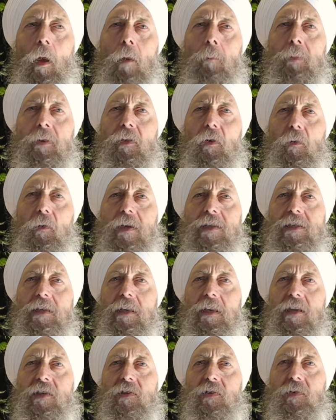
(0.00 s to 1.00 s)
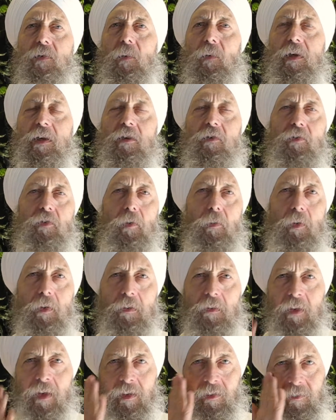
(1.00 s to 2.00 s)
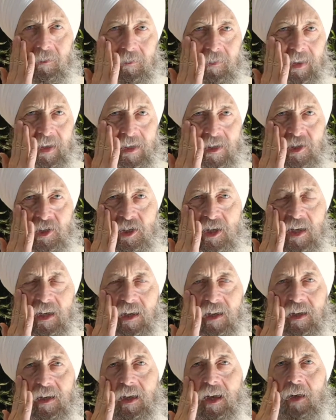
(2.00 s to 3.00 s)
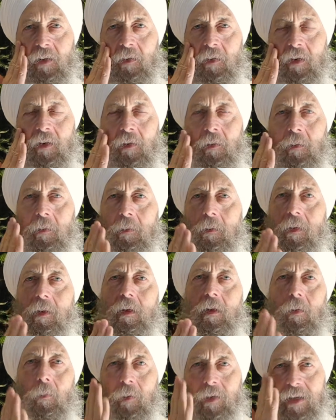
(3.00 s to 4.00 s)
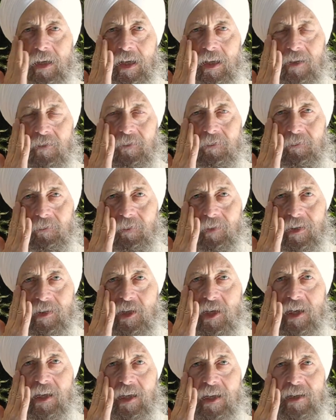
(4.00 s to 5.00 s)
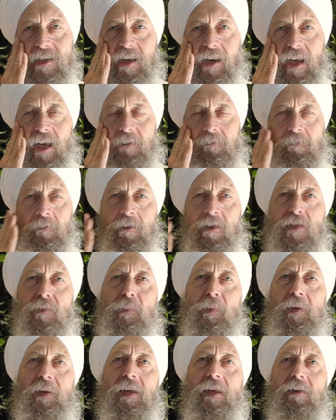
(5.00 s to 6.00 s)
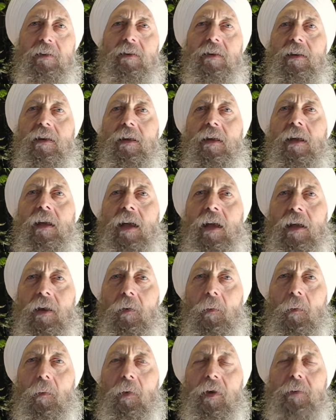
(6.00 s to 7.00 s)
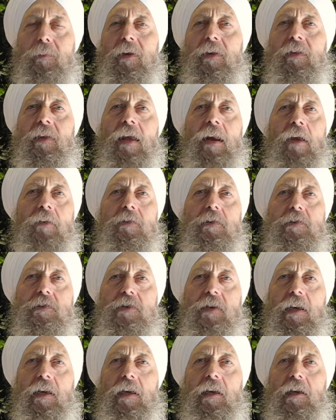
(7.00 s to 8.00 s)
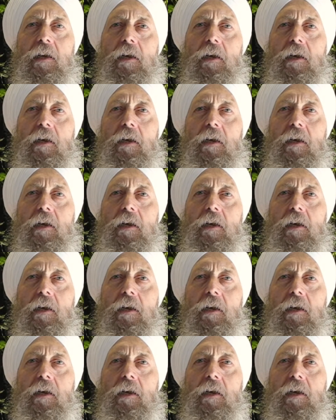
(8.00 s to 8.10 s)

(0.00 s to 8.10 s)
But the question is, what do you do with that cheek? And what kind of cheek is it after it's been hit? And what about that other cheek?